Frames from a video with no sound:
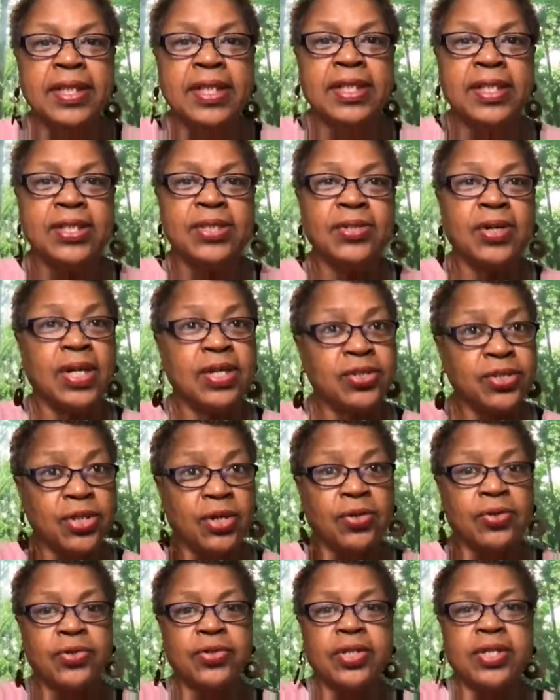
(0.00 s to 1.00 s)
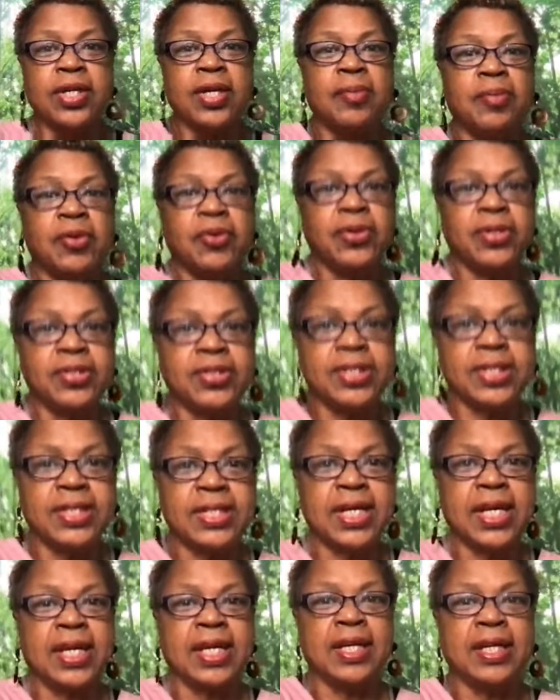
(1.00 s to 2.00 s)
So I chose to come on
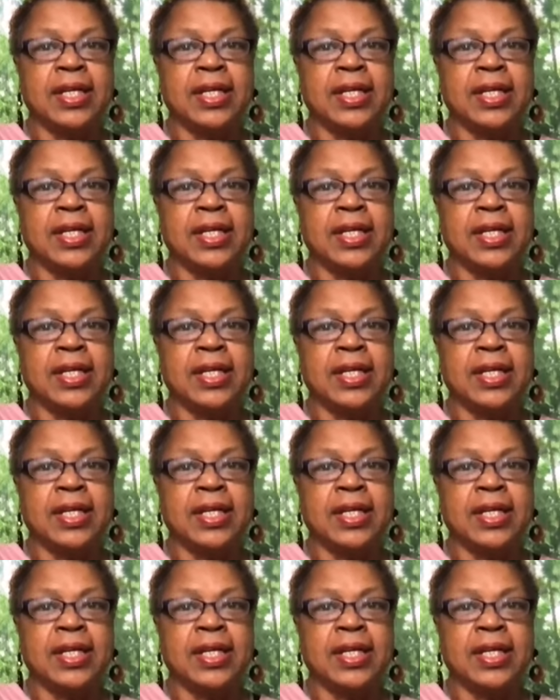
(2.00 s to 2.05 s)
today.